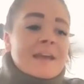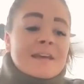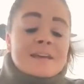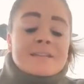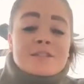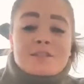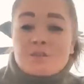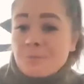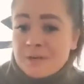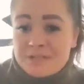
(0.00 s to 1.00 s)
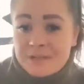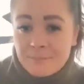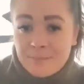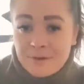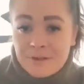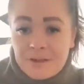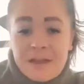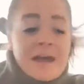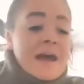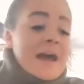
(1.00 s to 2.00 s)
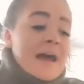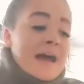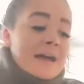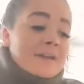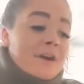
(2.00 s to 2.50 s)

It's super simple, and